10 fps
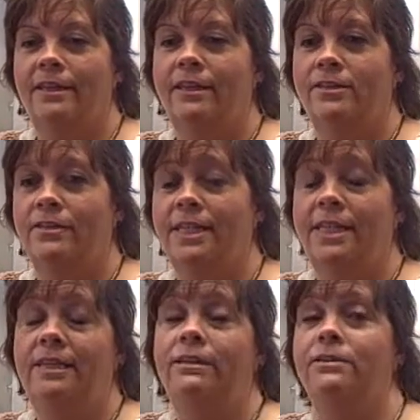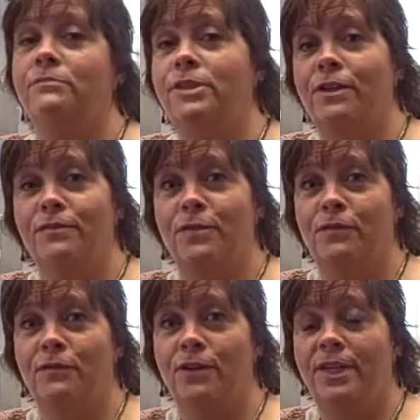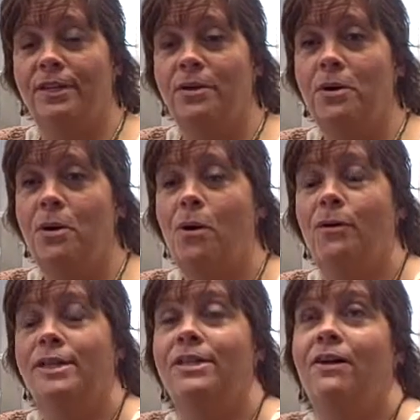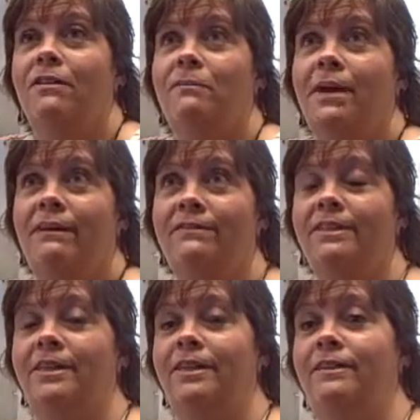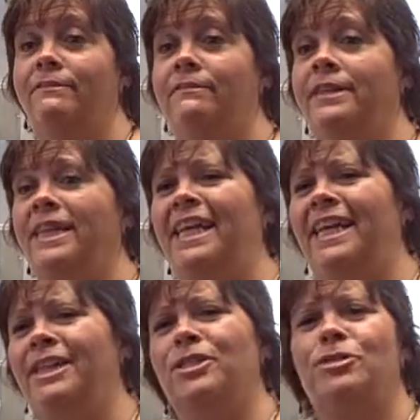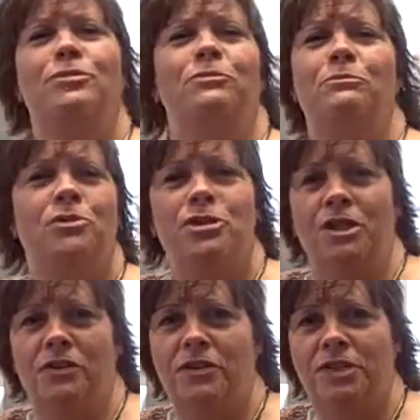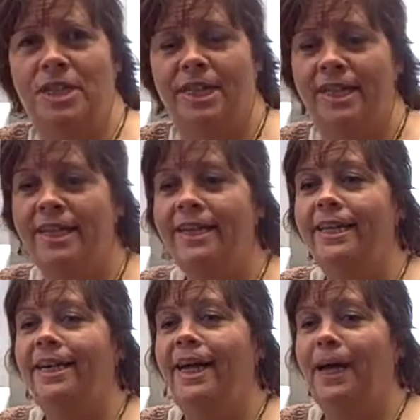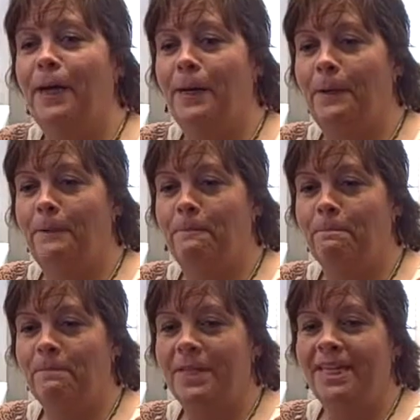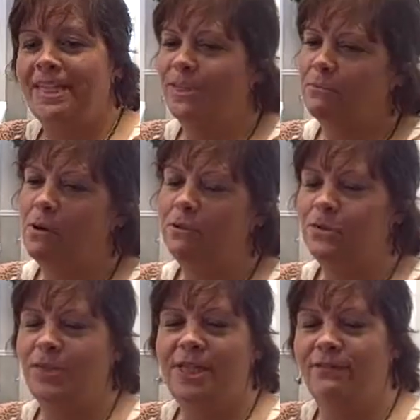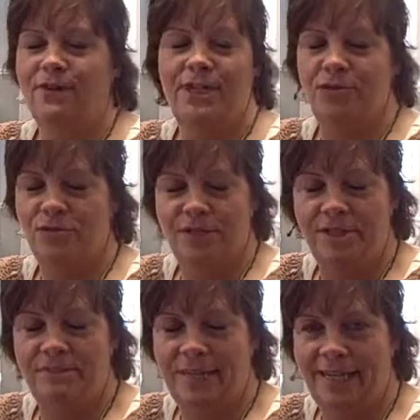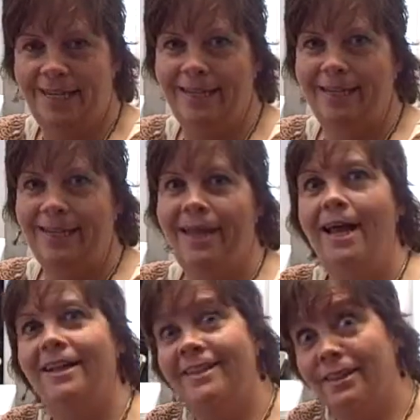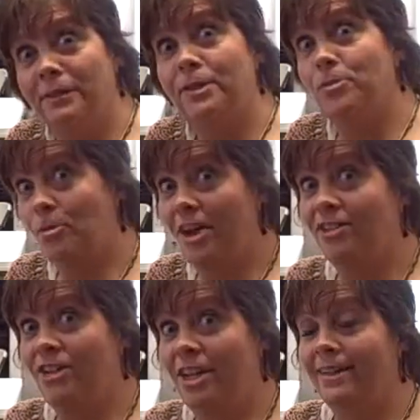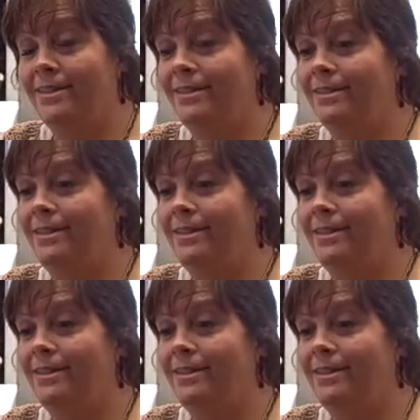is going to kill themselves over it, or it's all about love and it's too mushy-gushy. Um, so poetry never interested me until this project.